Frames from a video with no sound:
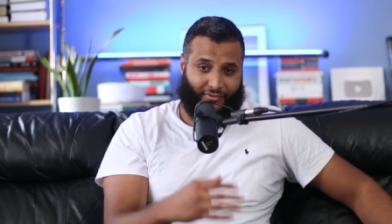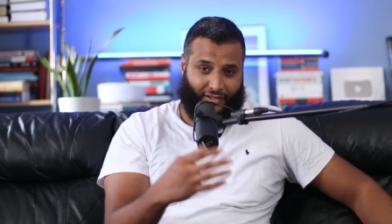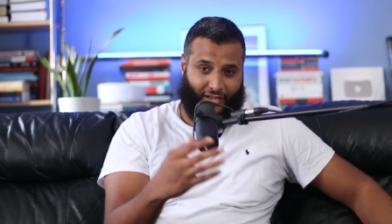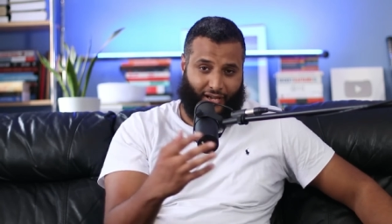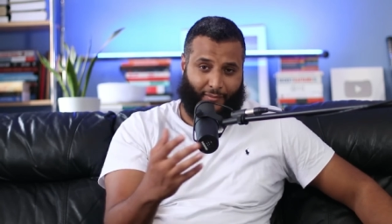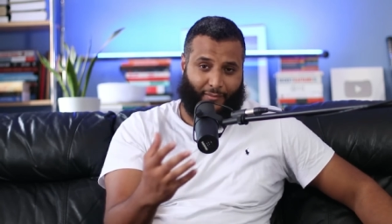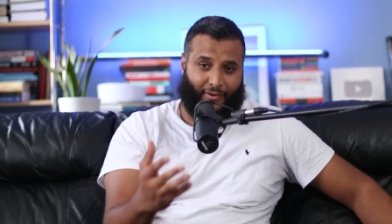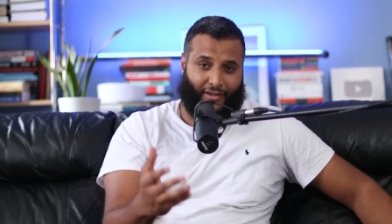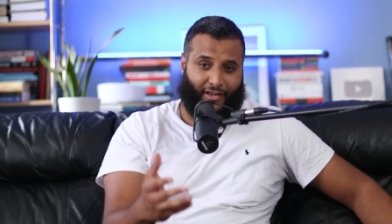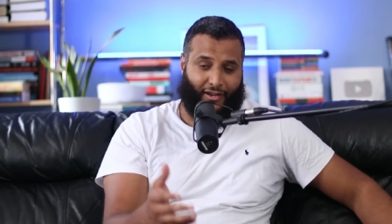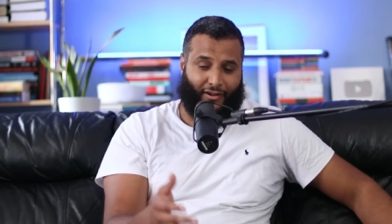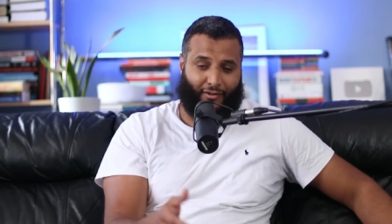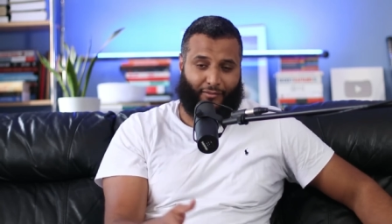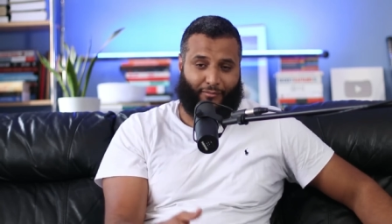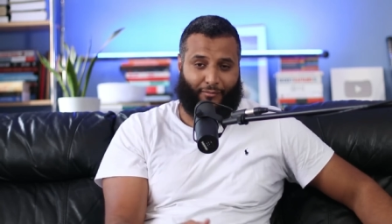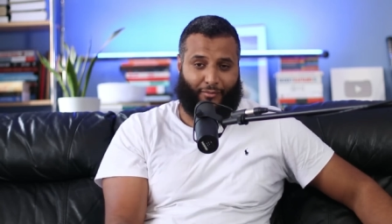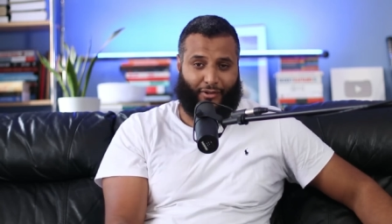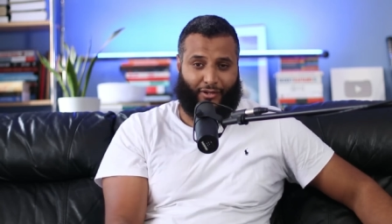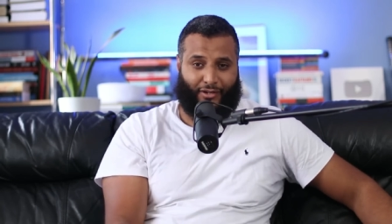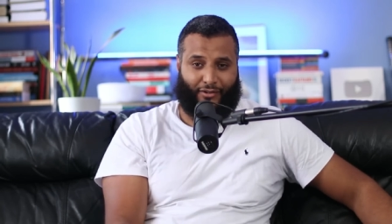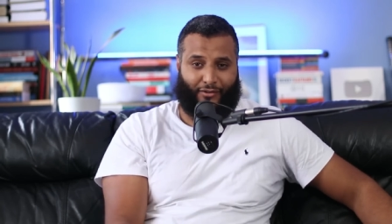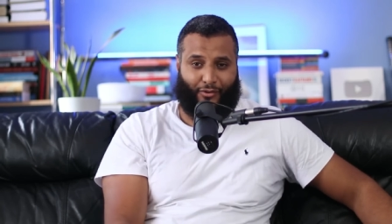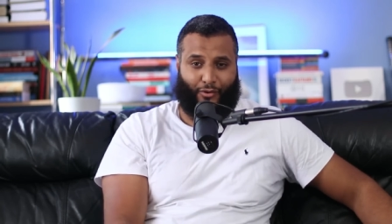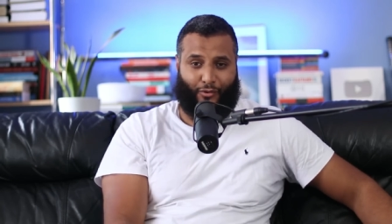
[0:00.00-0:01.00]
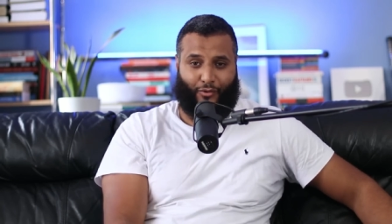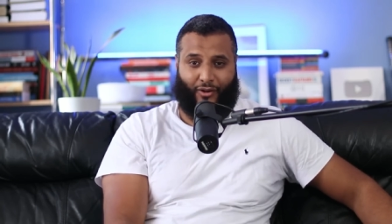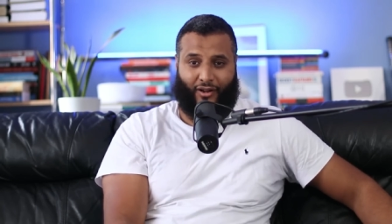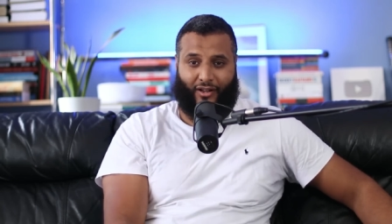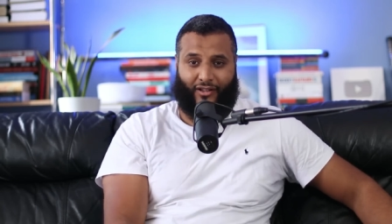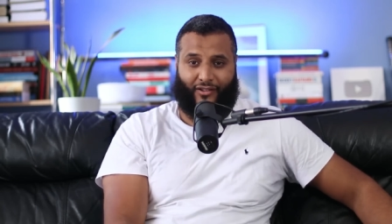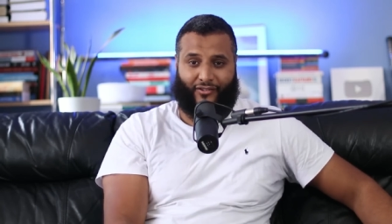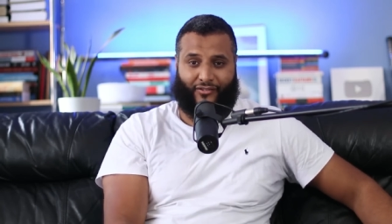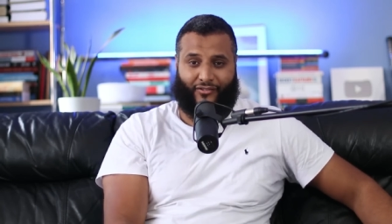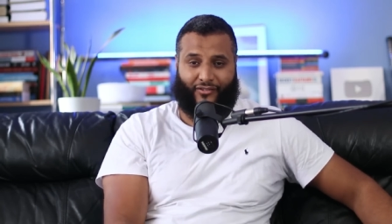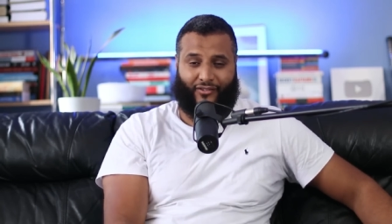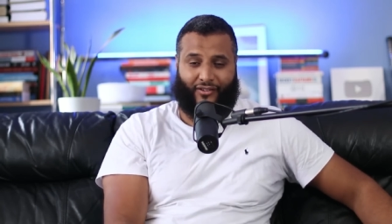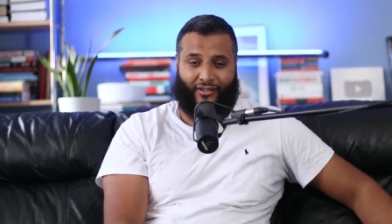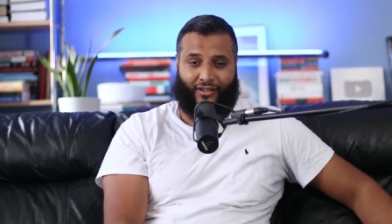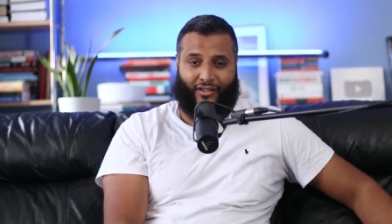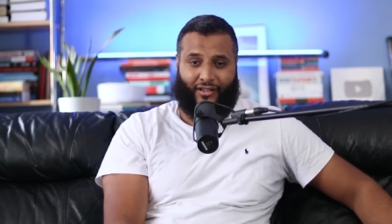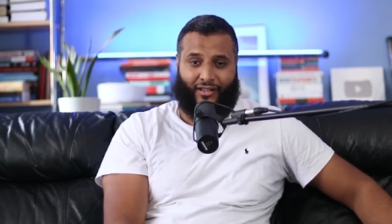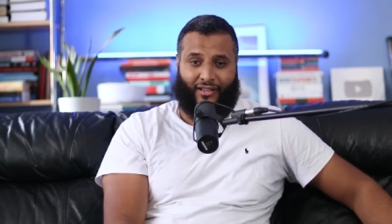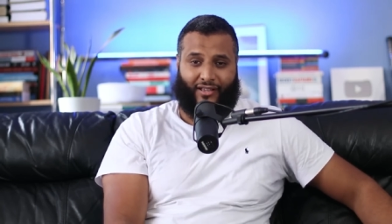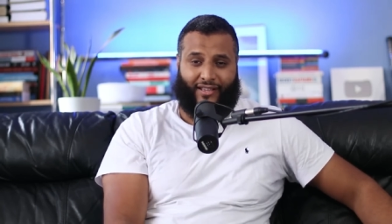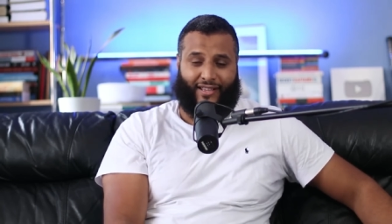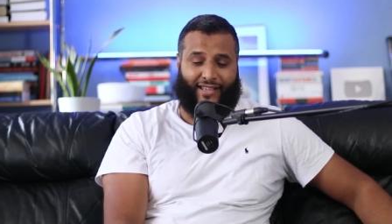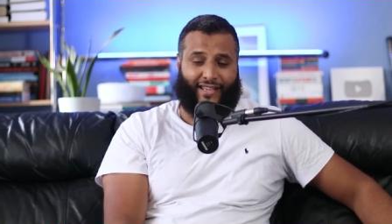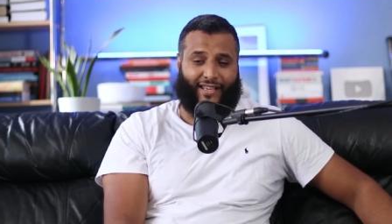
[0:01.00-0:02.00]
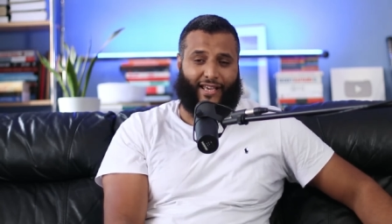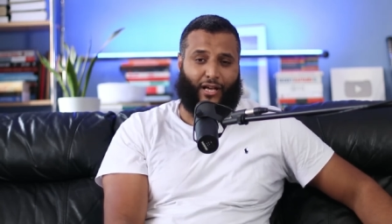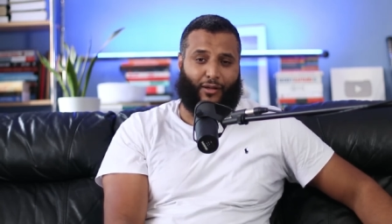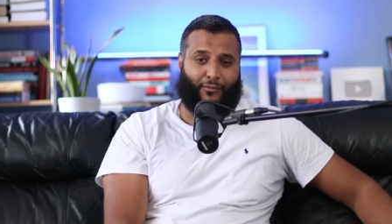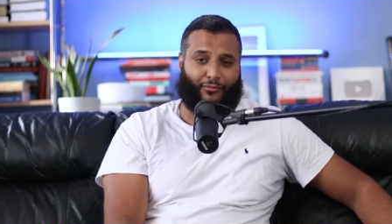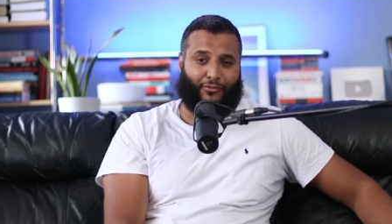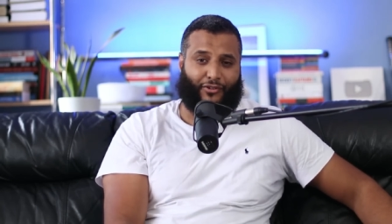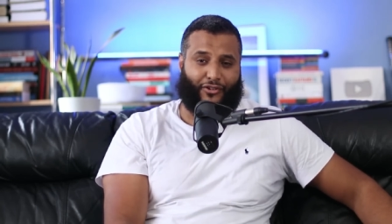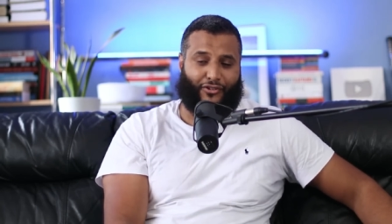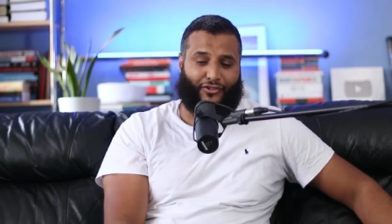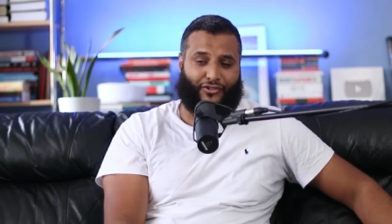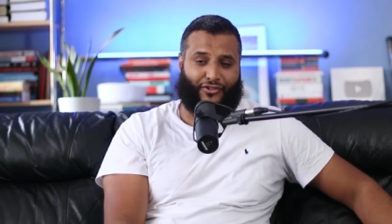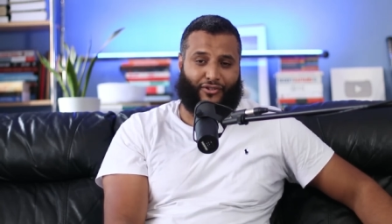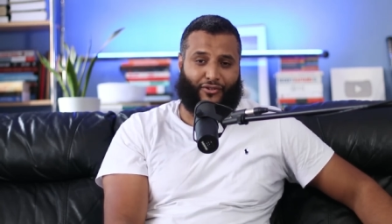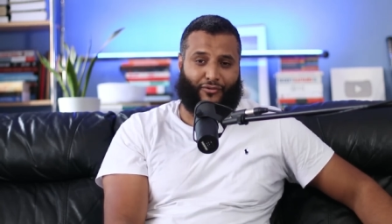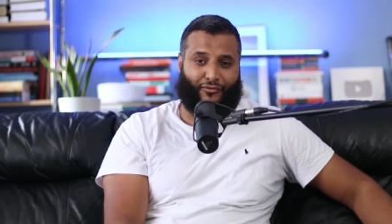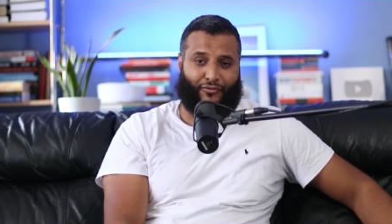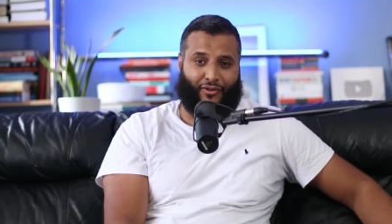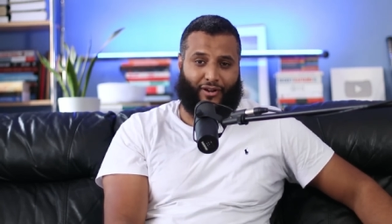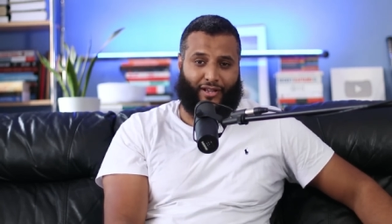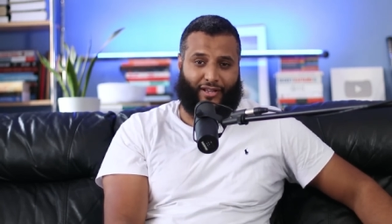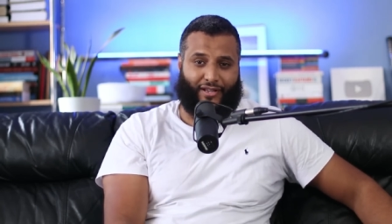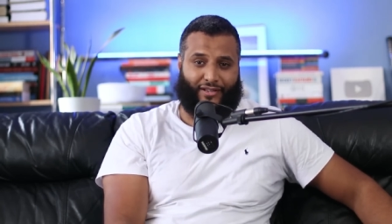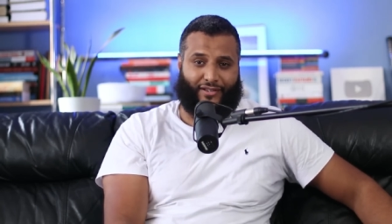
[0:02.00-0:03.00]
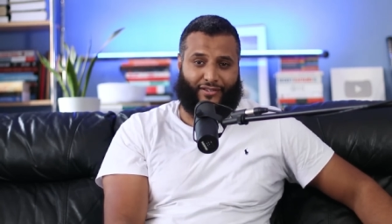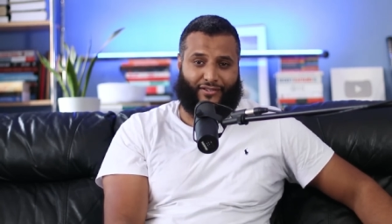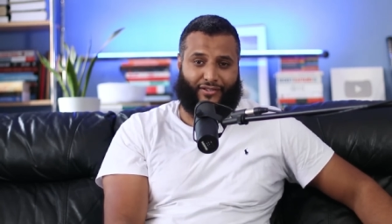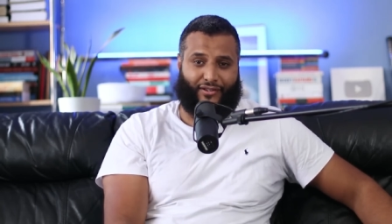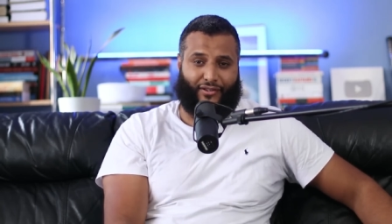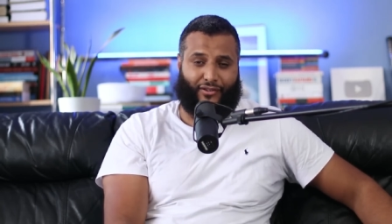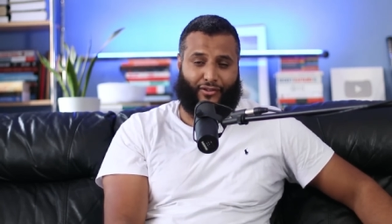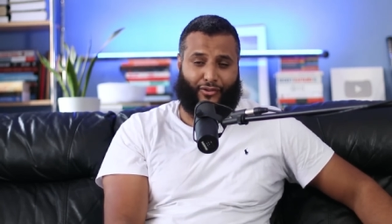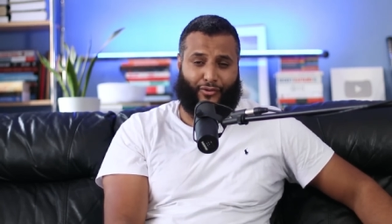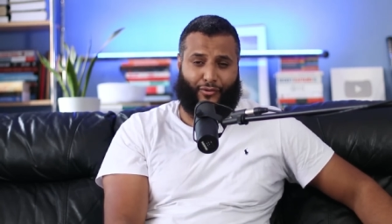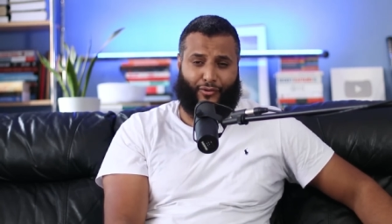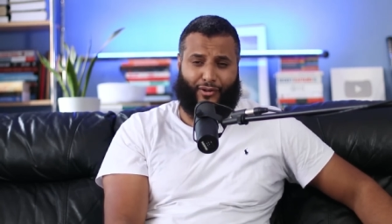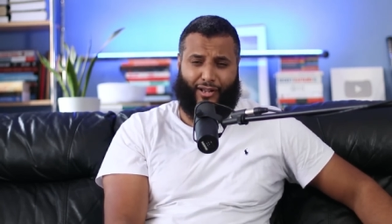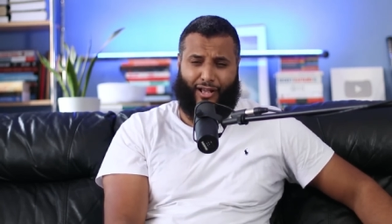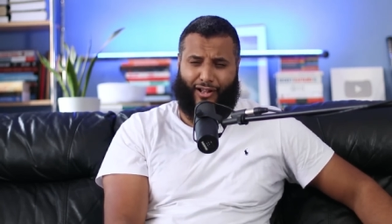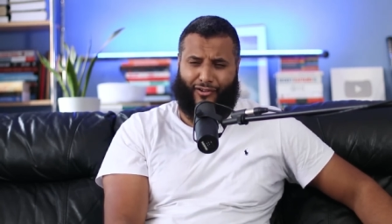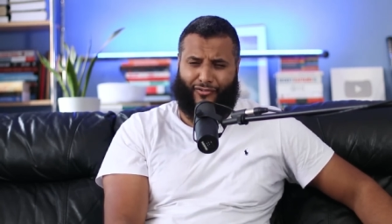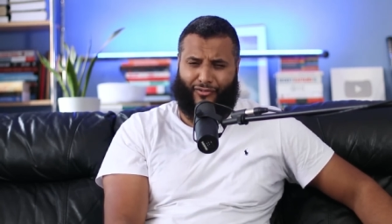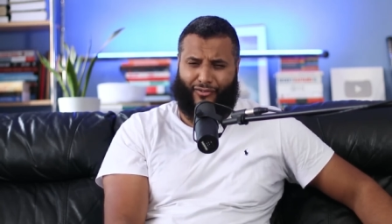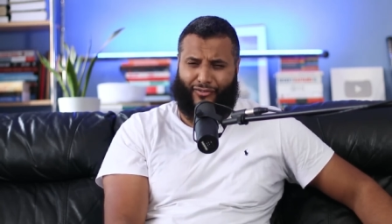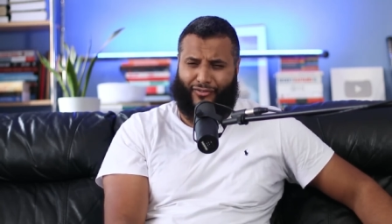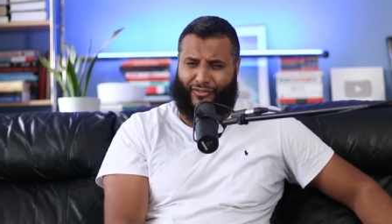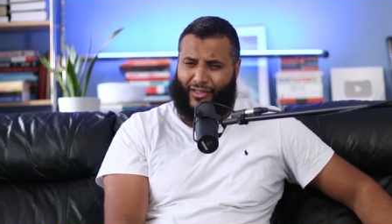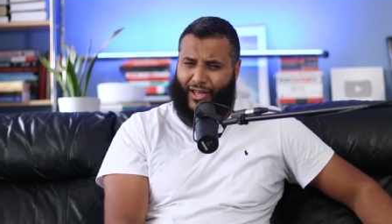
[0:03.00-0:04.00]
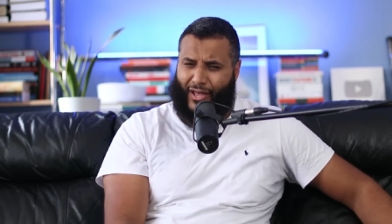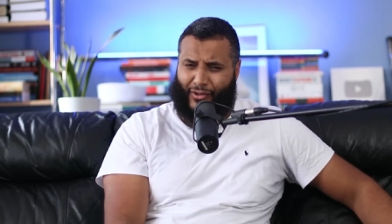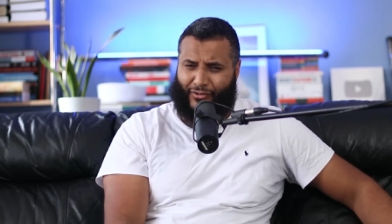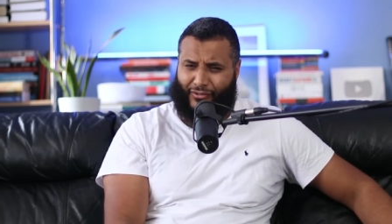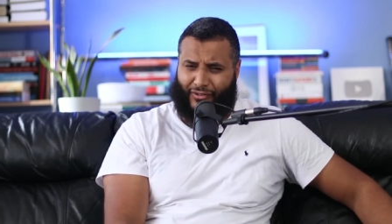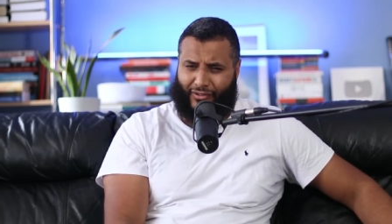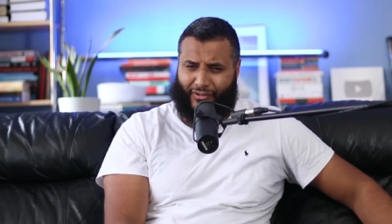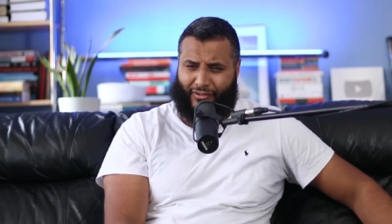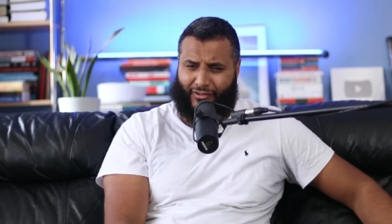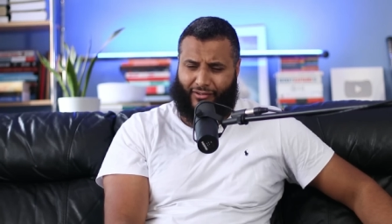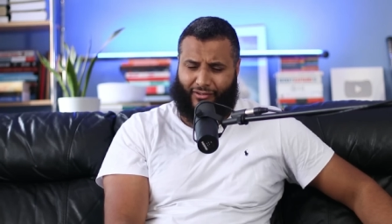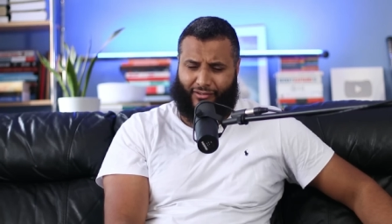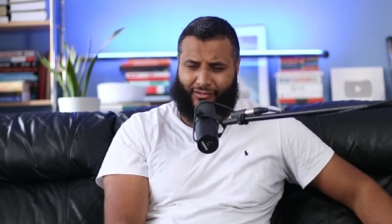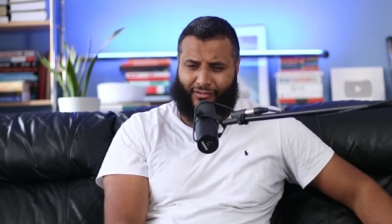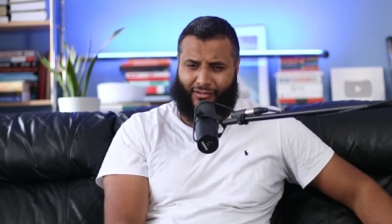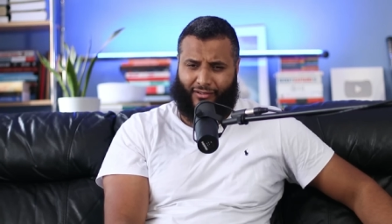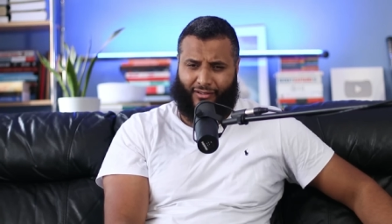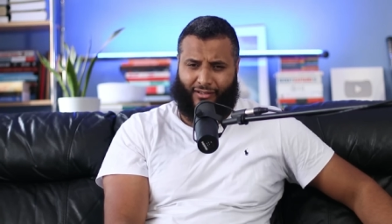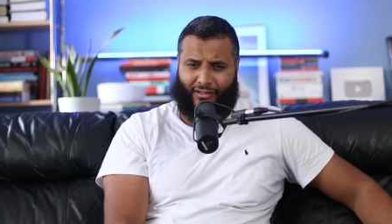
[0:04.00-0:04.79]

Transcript: coming out and burning the Qurans, he helped us raise three hundred thousand